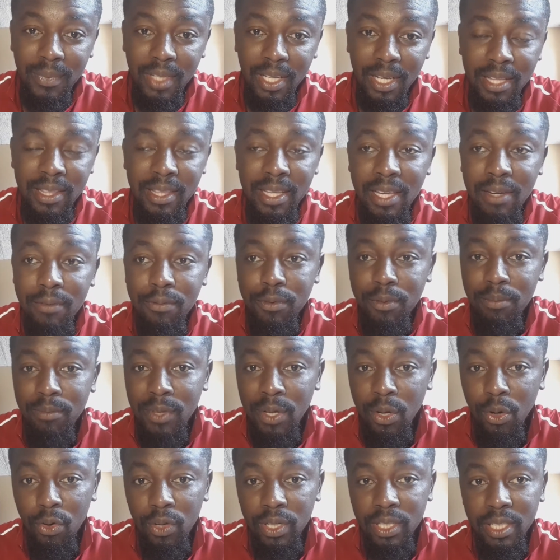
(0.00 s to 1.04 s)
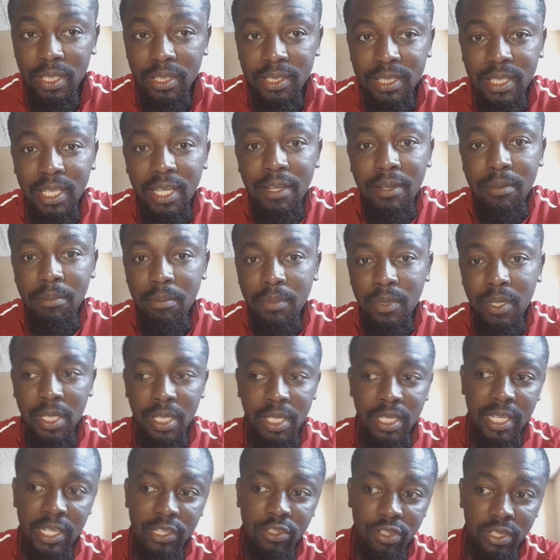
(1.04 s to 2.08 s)
And then from there on, it started
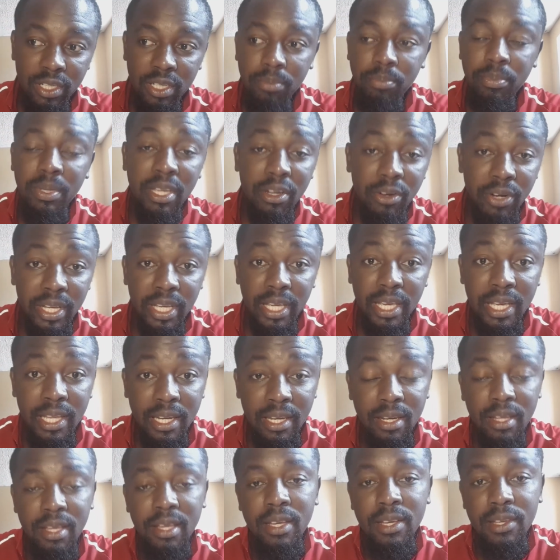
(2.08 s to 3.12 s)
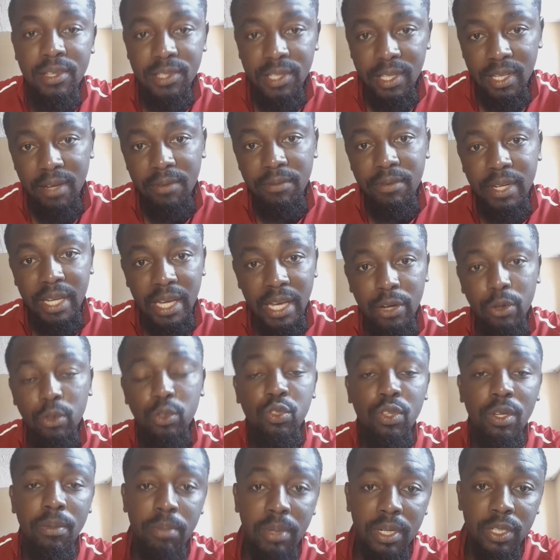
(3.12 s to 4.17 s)
naturally appearing in South Africa and
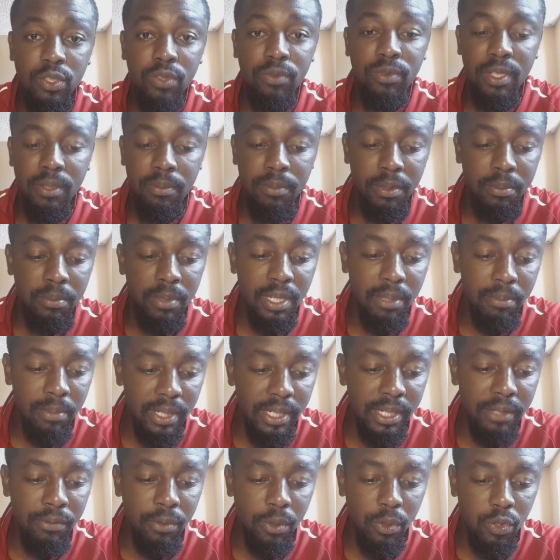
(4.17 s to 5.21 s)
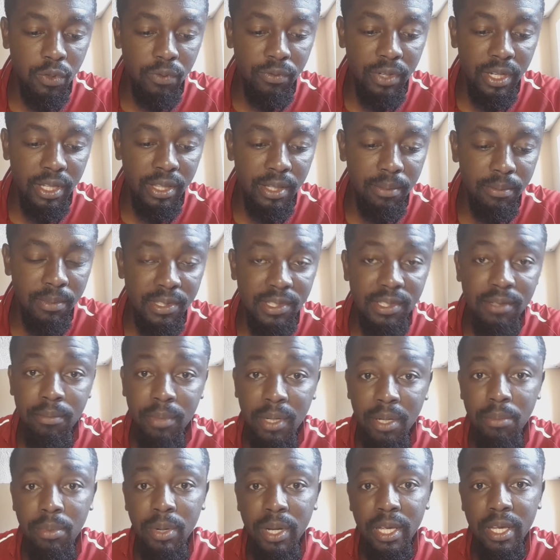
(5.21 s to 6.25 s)
also in parts of Namibia. I believe you also find them in
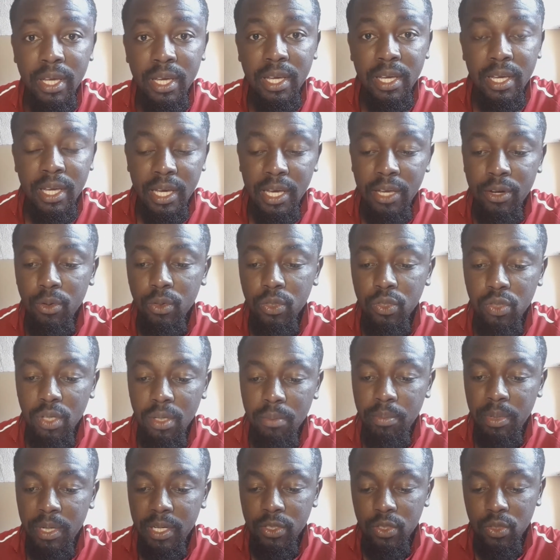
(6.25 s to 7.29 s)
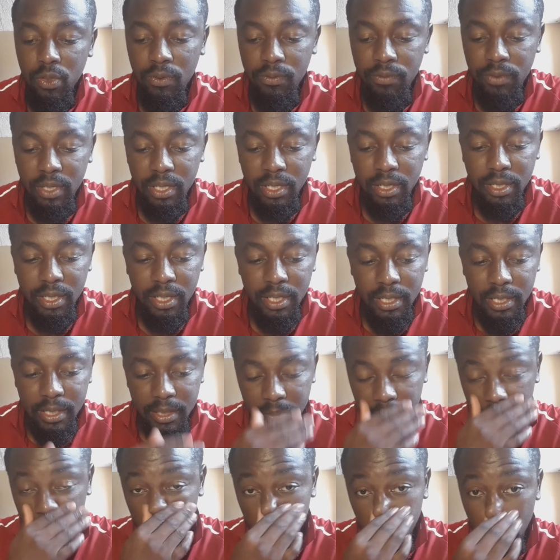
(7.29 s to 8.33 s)
Zimbabwe and also in parts of
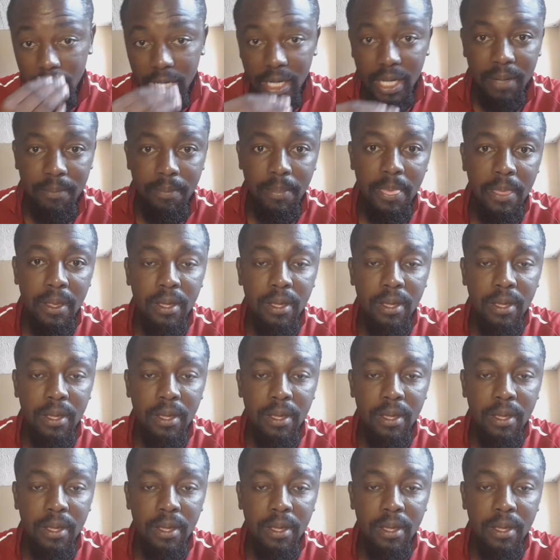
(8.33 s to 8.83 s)
Botswana.